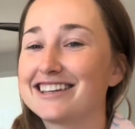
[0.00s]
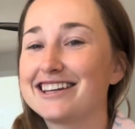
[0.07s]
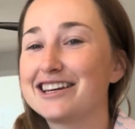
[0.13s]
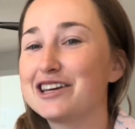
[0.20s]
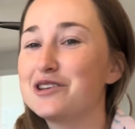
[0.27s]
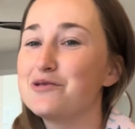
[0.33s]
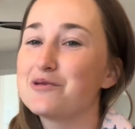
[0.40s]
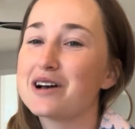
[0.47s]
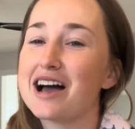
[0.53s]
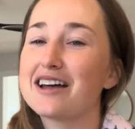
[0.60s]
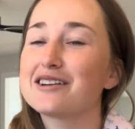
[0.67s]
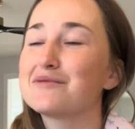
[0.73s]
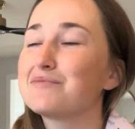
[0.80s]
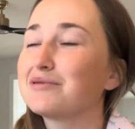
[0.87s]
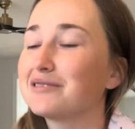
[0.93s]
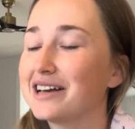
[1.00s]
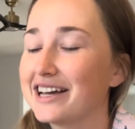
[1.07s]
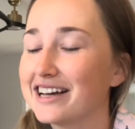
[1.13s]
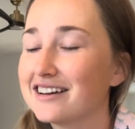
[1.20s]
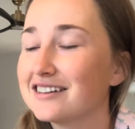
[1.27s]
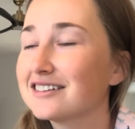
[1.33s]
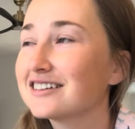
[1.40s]
new kind of
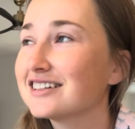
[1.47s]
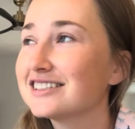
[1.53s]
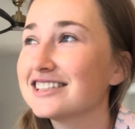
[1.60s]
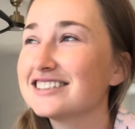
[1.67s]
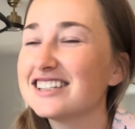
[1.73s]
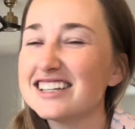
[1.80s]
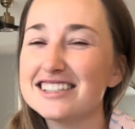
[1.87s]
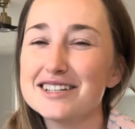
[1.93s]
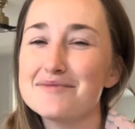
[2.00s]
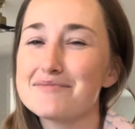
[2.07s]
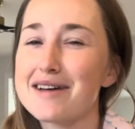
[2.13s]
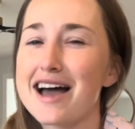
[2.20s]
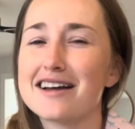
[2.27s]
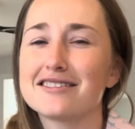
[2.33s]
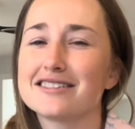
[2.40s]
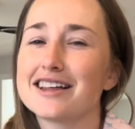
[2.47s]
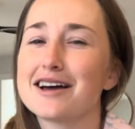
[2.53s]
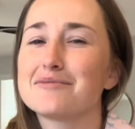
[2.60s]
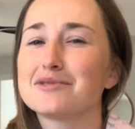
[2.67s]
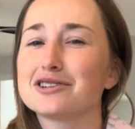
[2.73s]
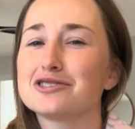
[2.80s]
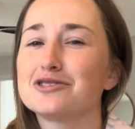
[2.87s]
plan, because it doesn't matter
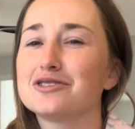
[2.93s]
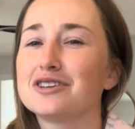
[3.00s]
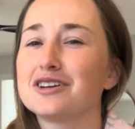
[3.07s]
that much.